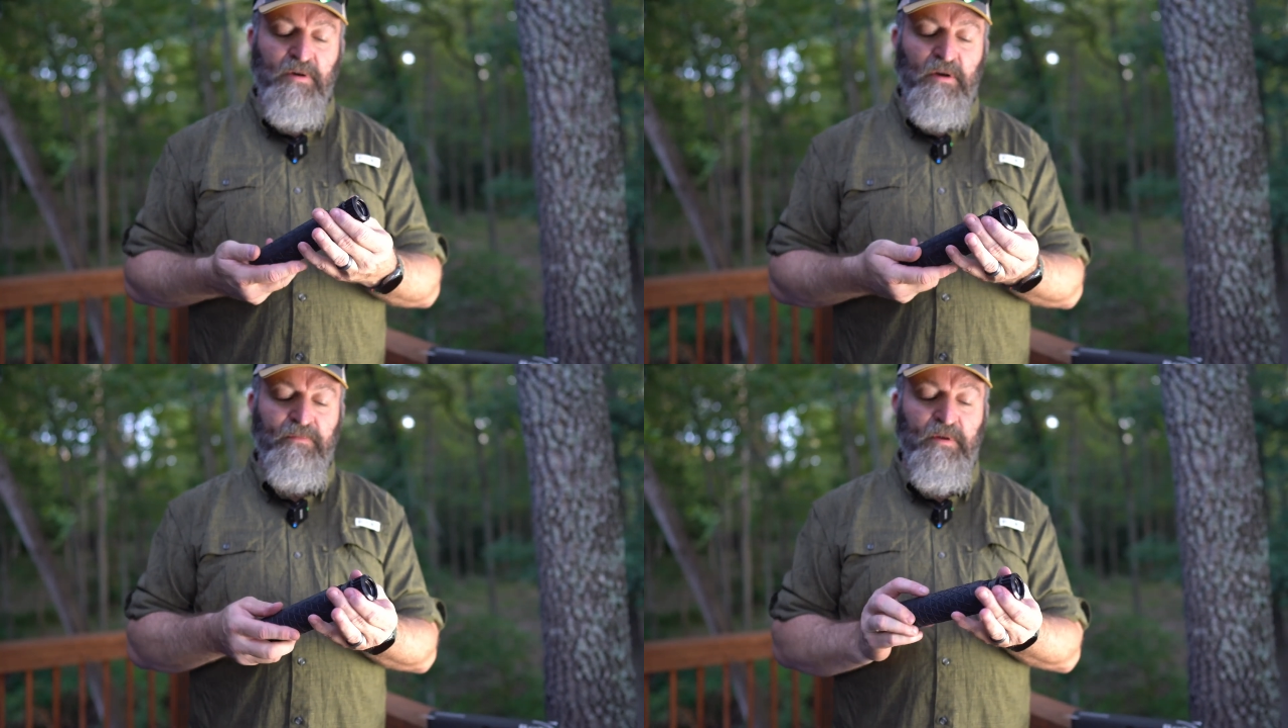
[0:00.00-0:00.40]

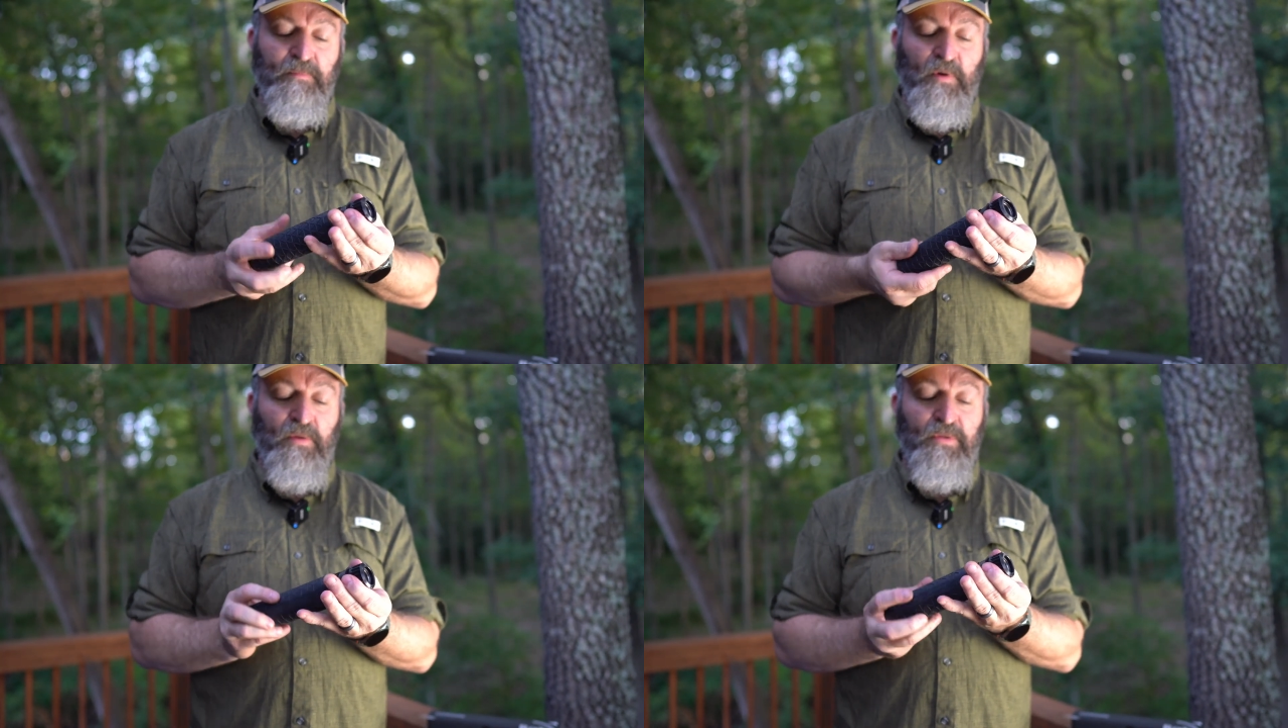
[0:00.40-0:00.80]
It'll
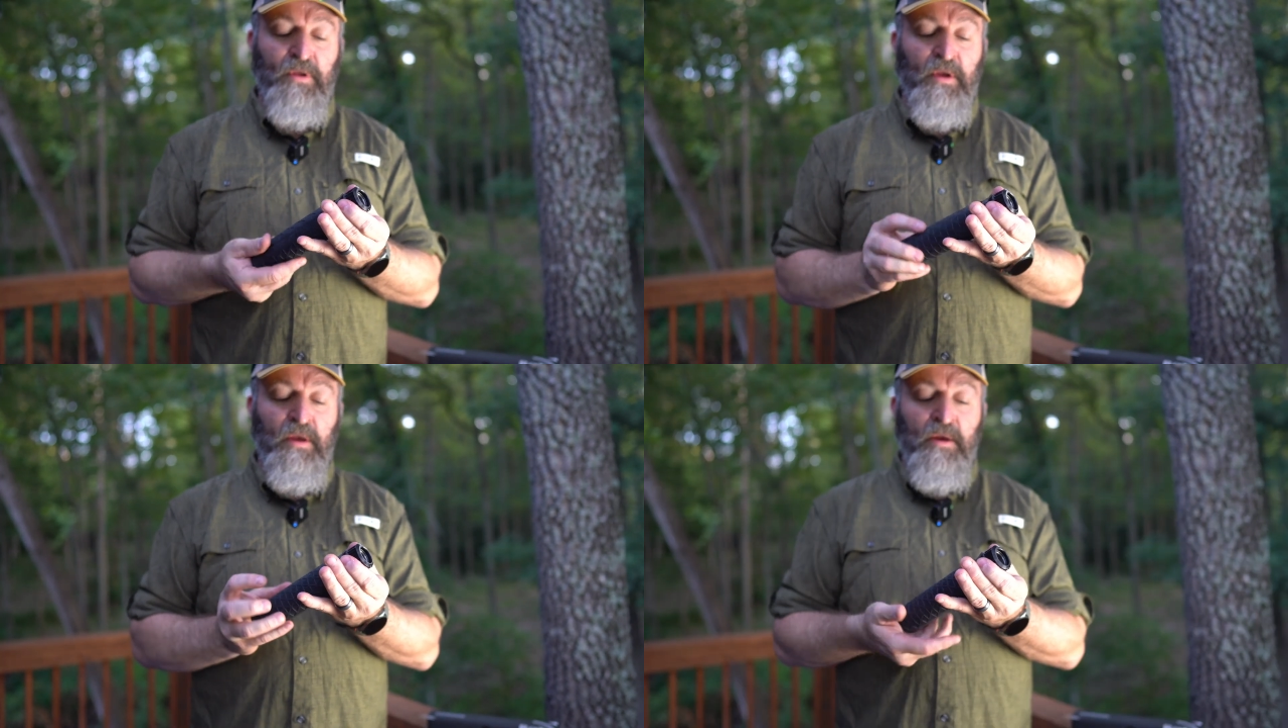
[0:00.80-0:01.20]
fit
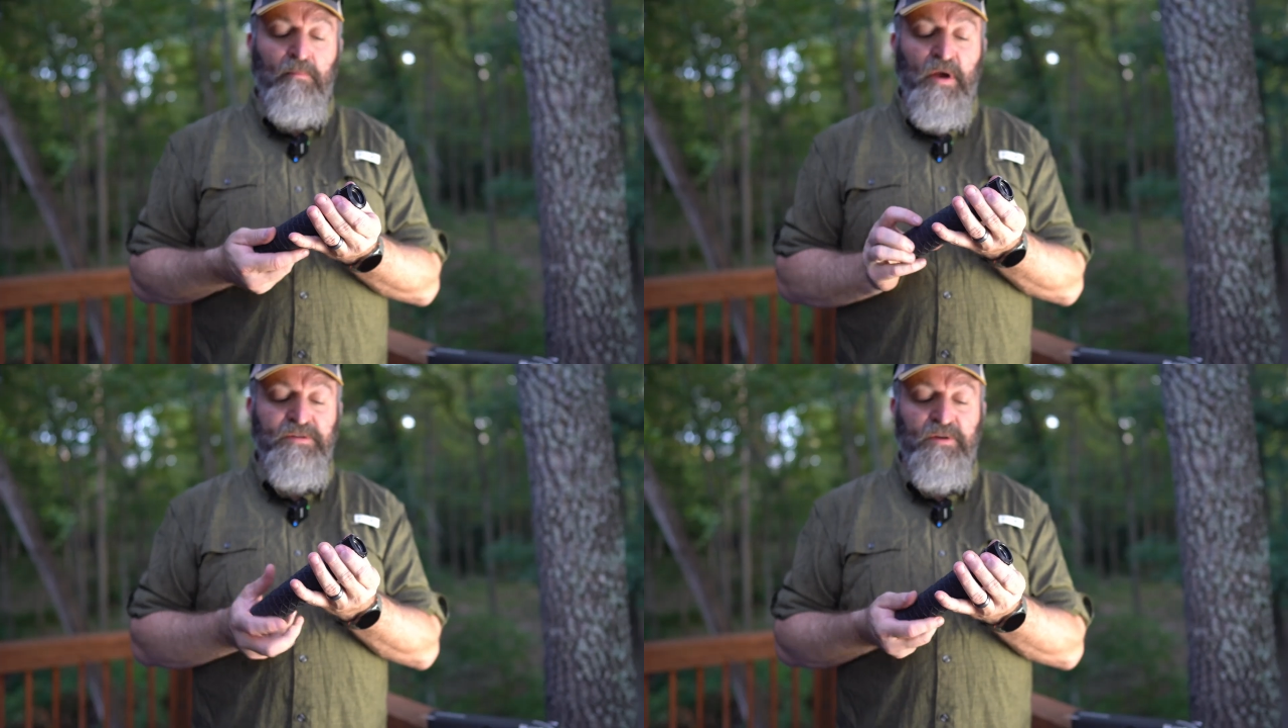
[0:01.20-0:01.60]
both
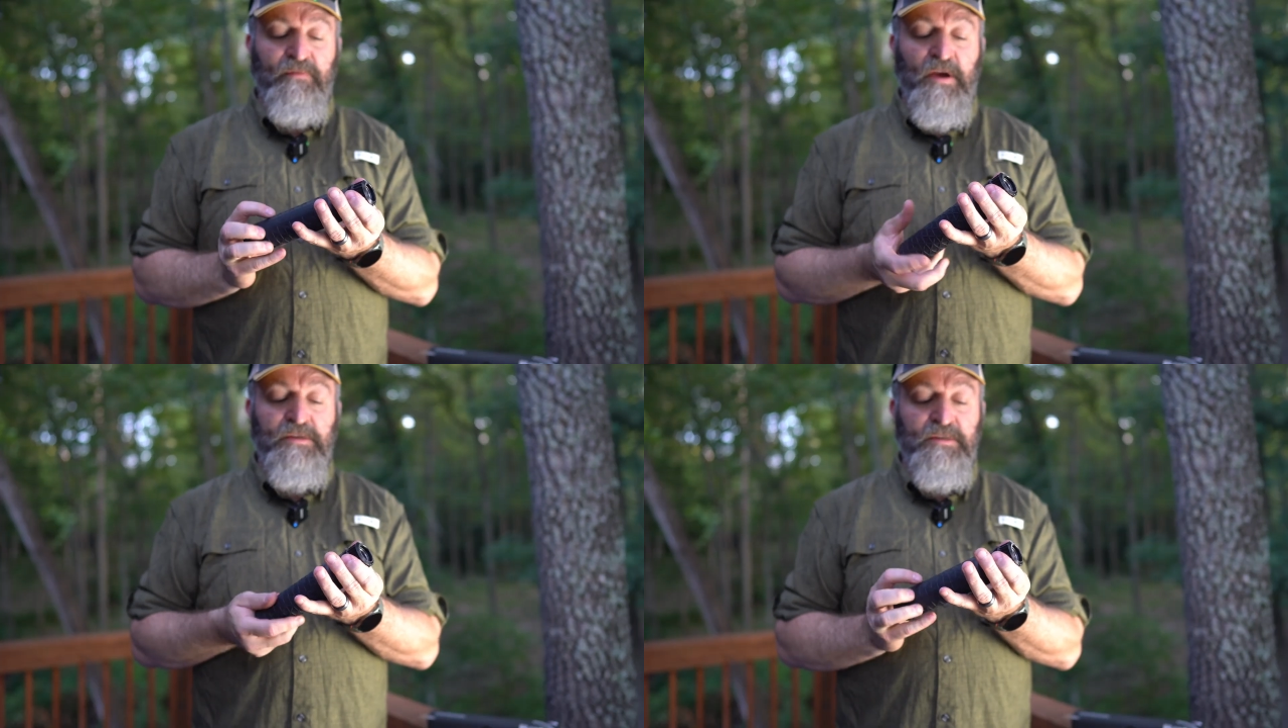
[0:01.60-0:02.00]
muzzle
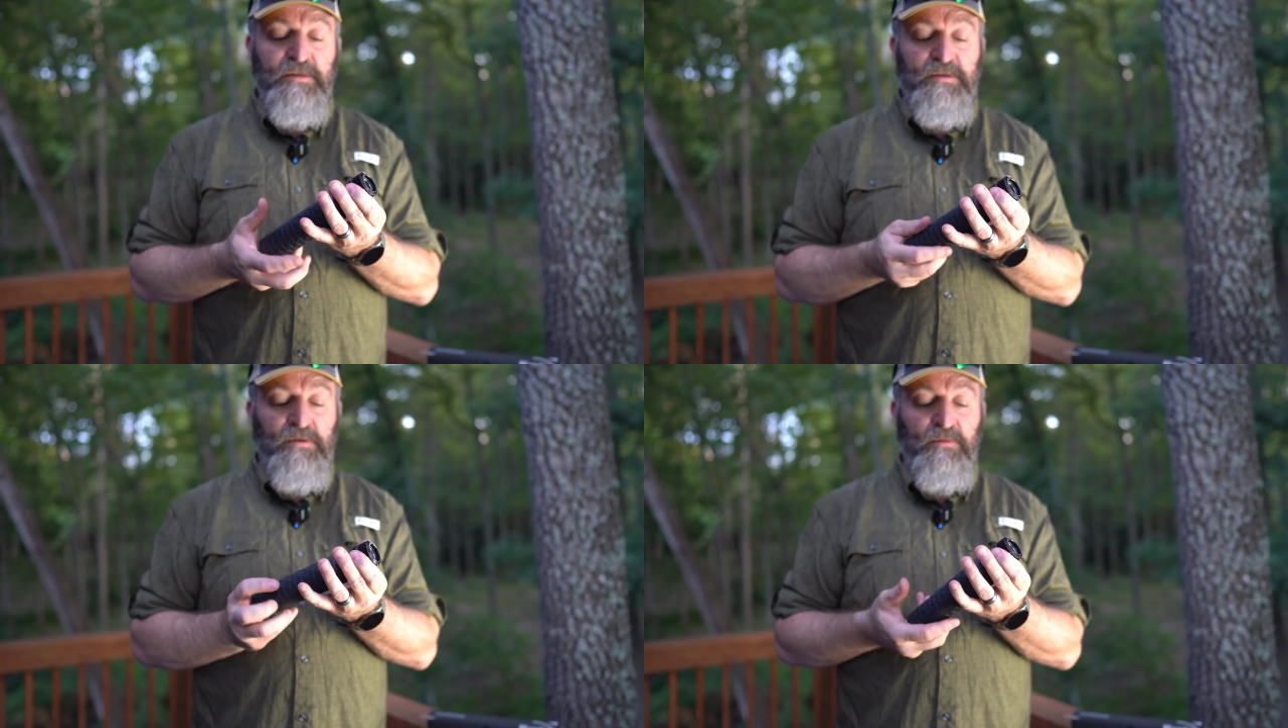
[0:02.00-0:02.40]

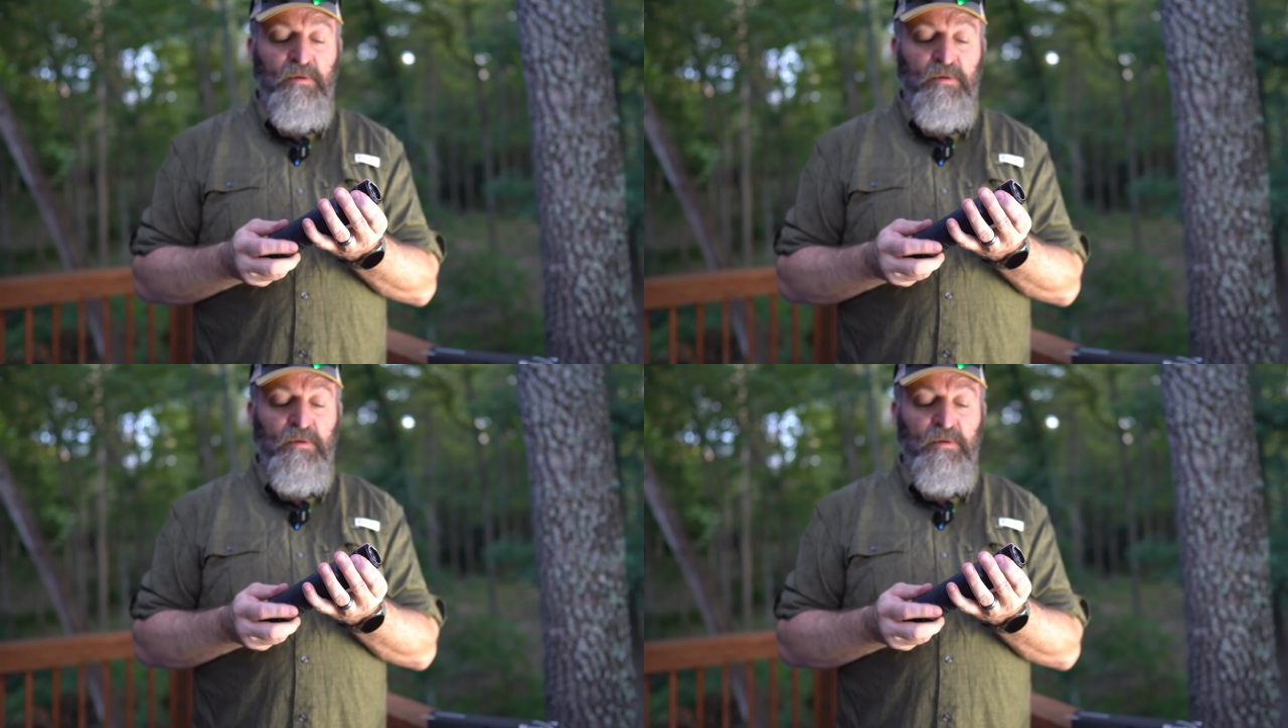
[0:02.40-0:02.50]
devices.